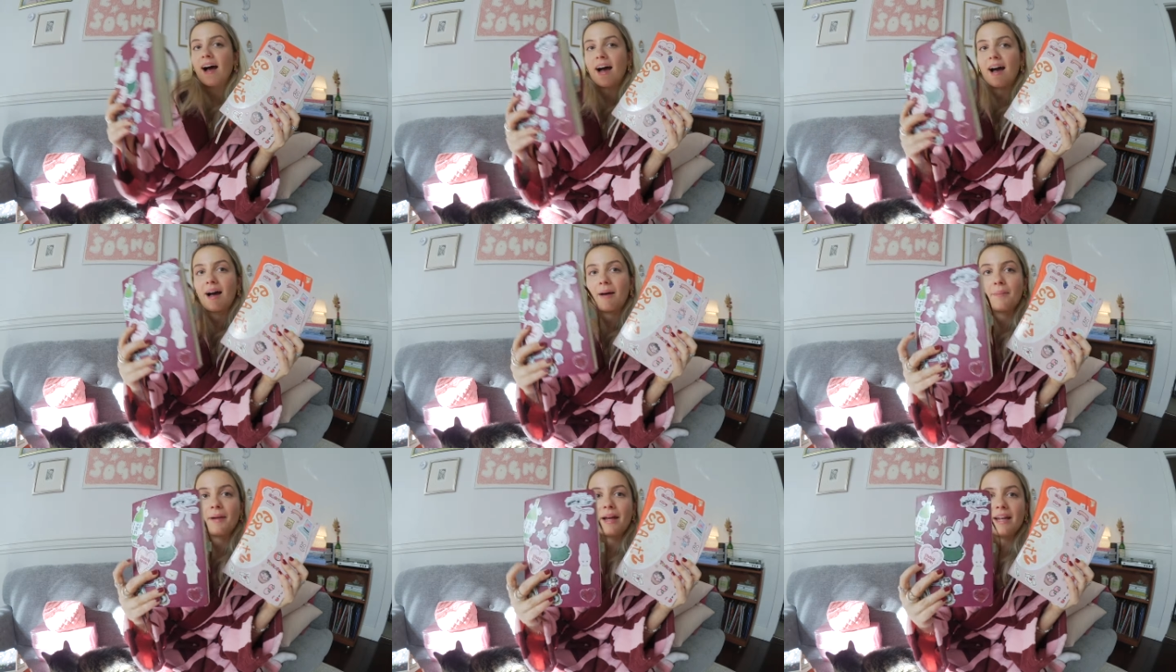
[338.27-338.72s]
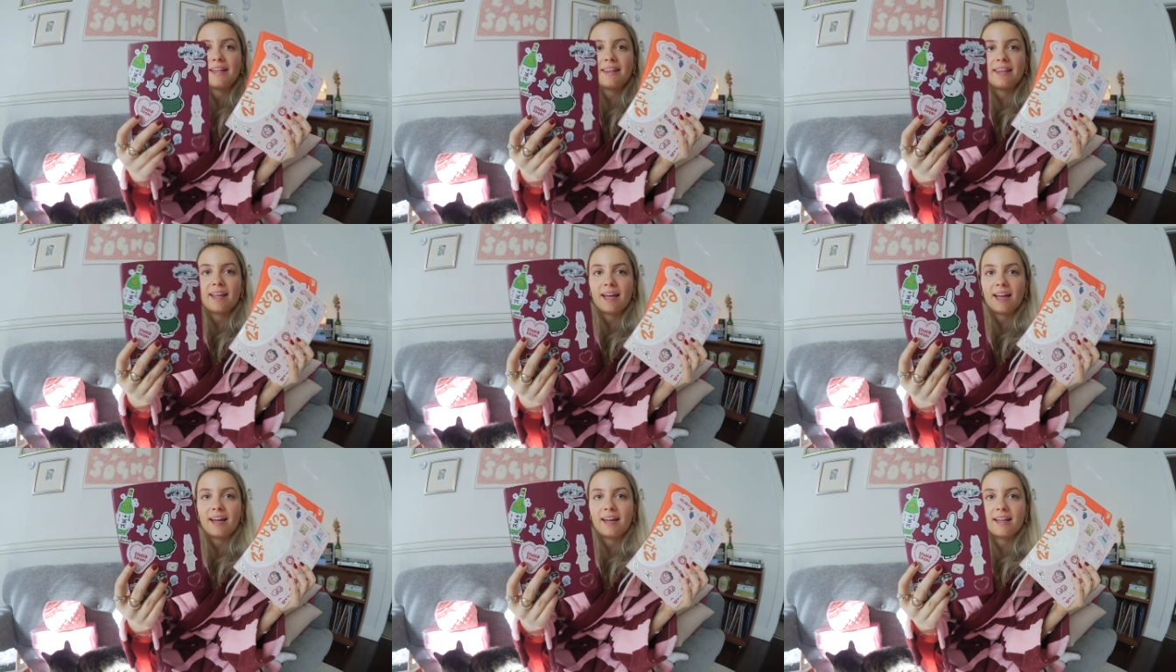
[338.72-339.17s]
um, and
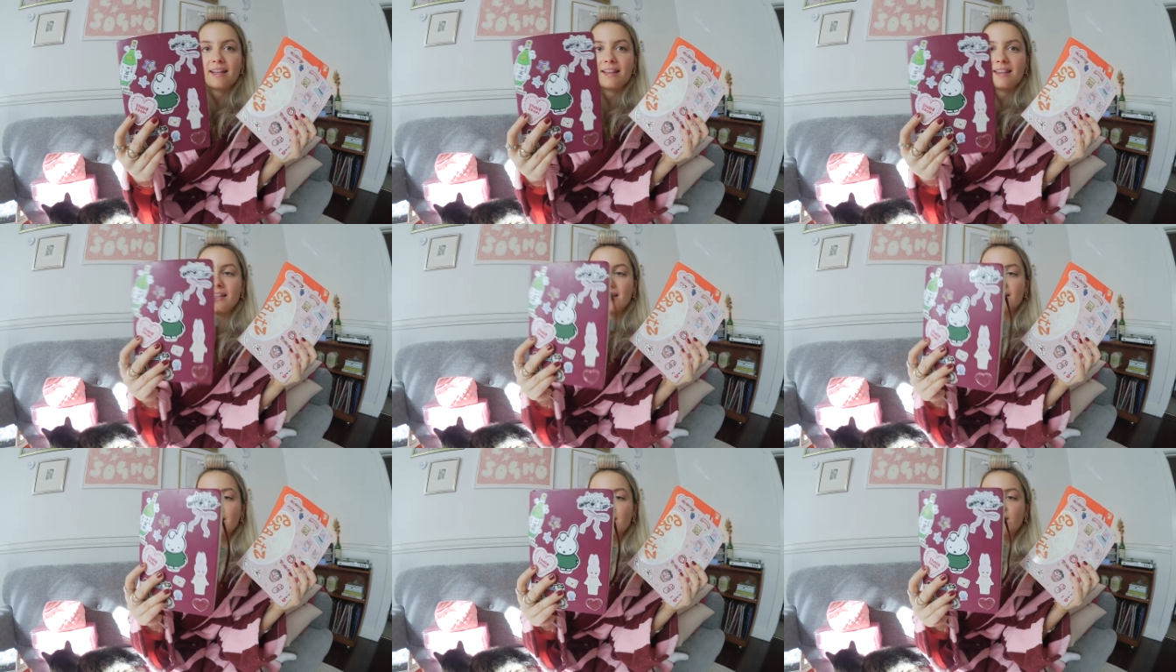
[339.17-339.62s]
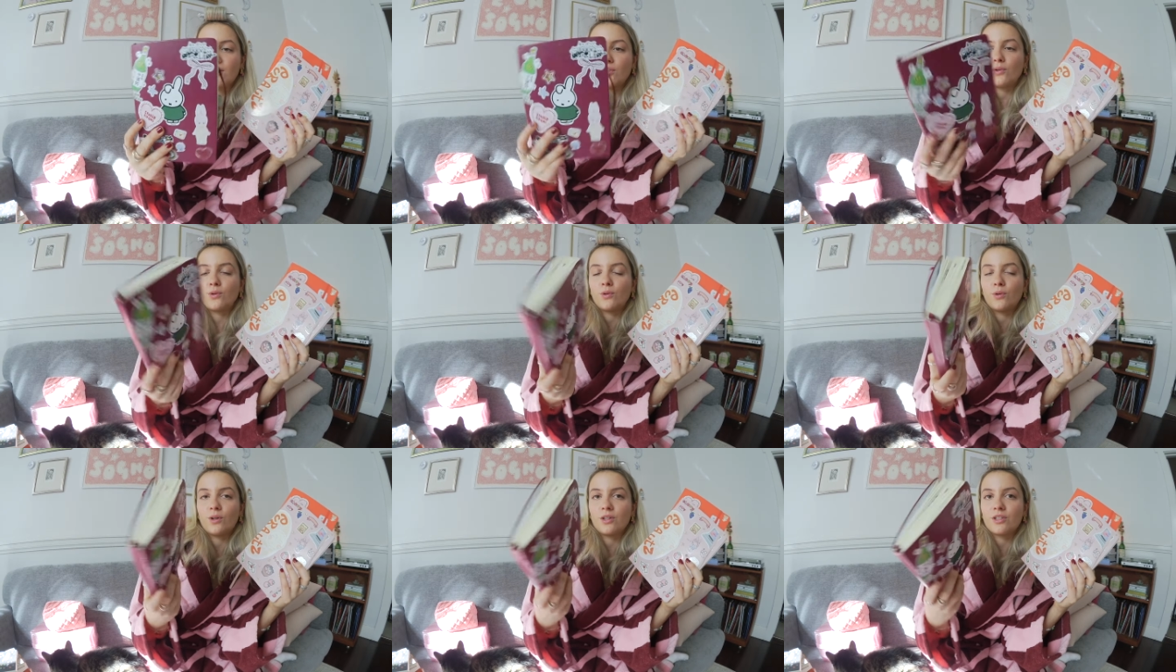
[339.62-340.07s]
then this
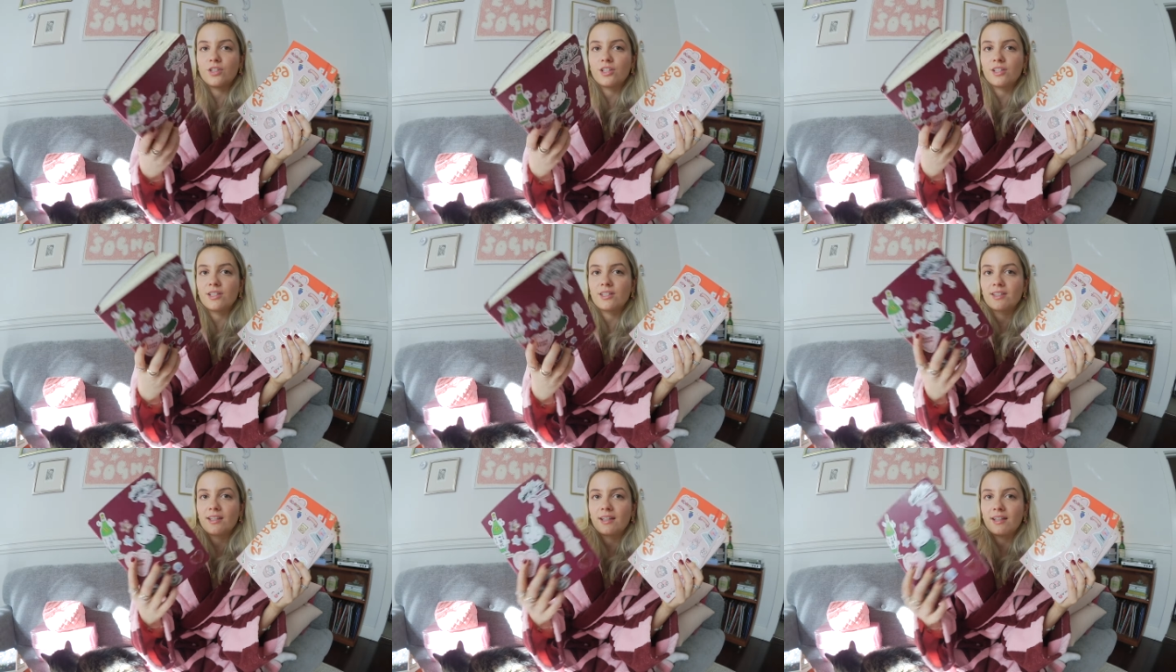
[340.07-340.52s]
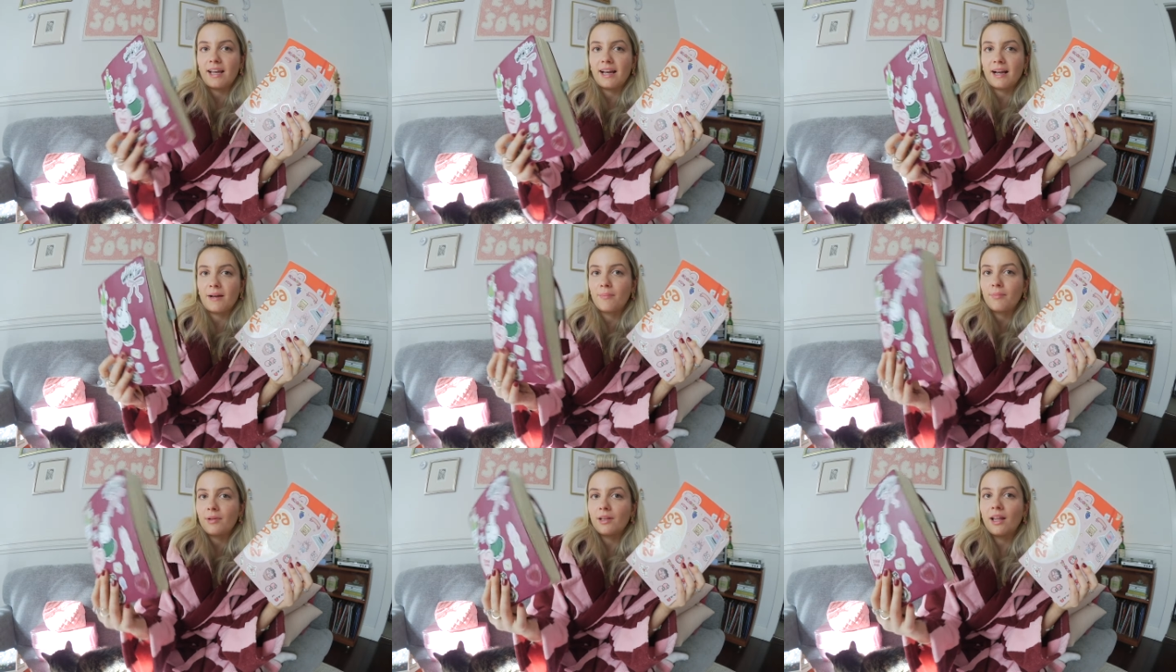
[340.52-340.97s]
gorgeous
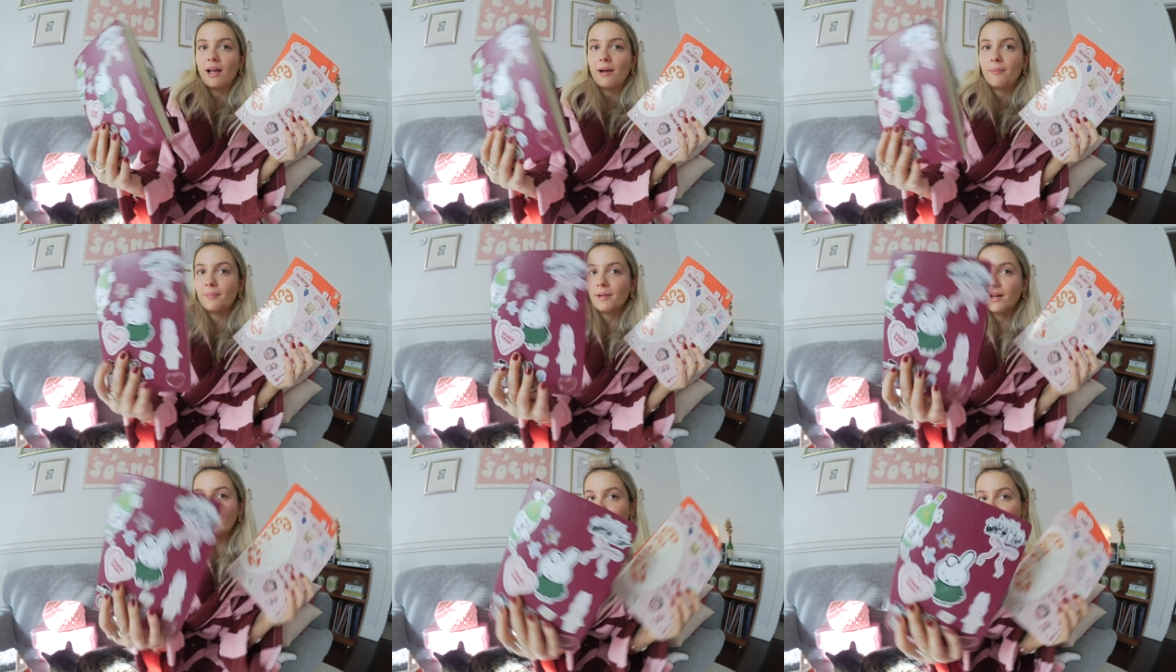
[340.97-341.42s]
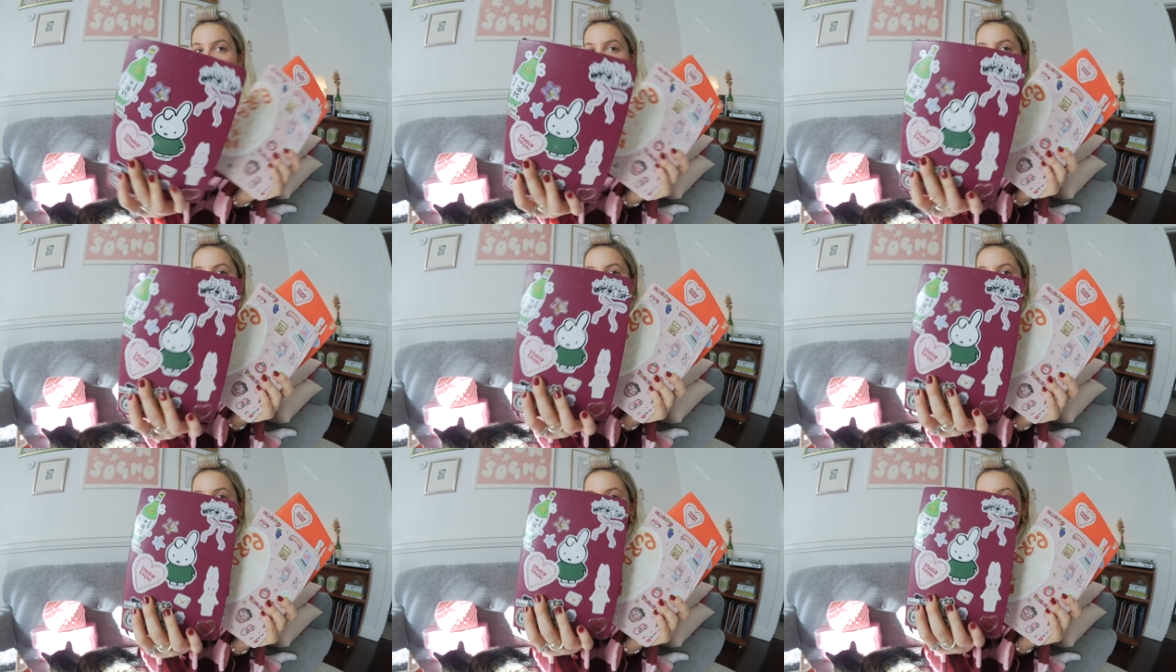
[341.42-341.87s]
like plum
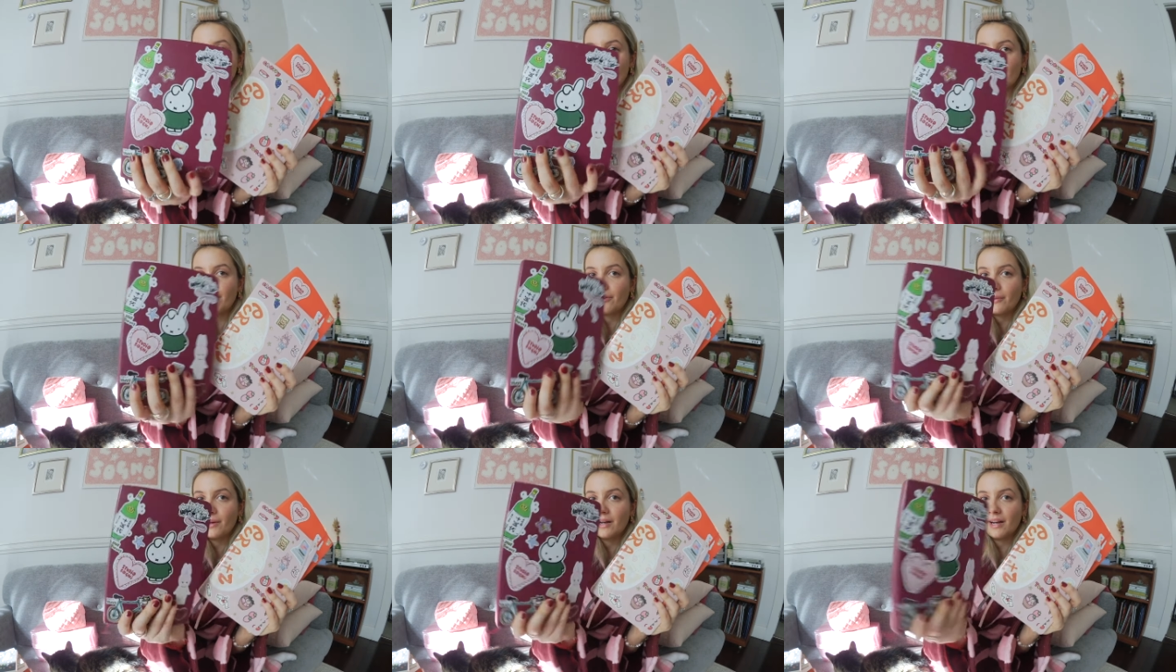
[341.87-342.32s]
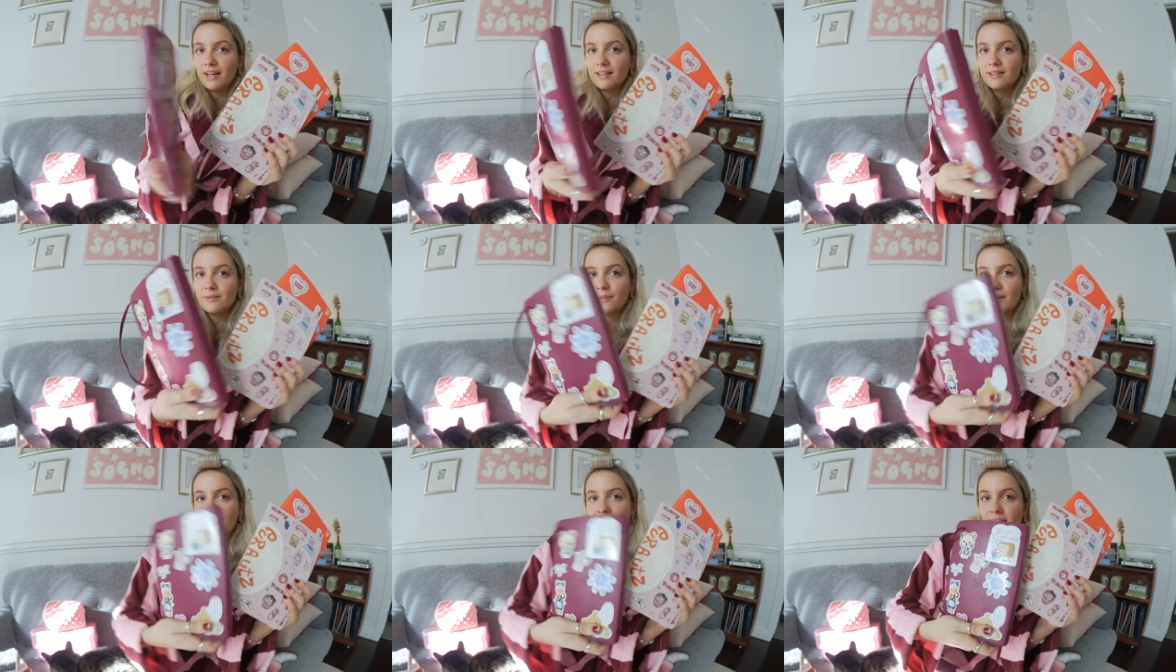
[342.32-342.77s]
color, which everyone
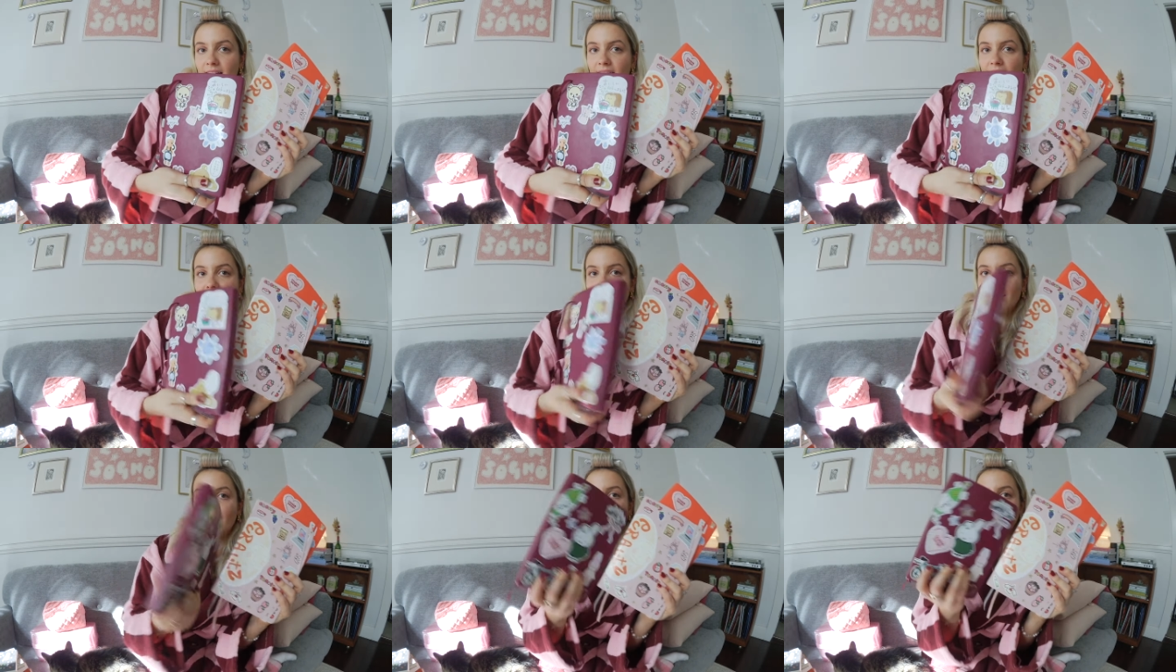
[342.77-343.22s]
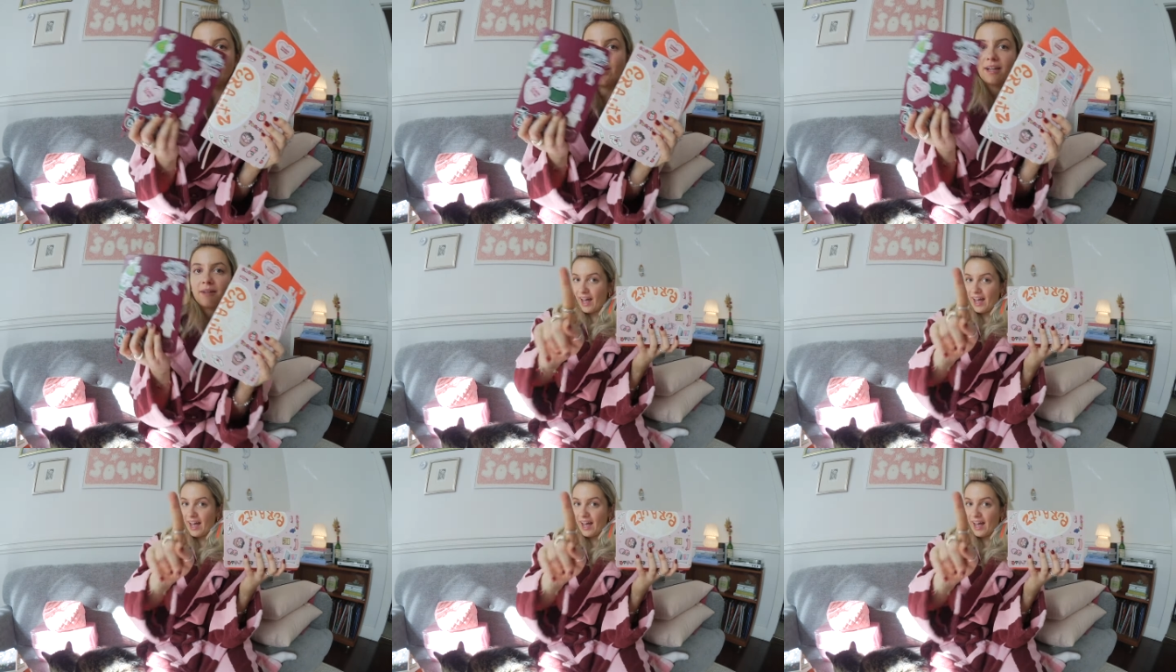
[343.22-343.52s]
has been loving.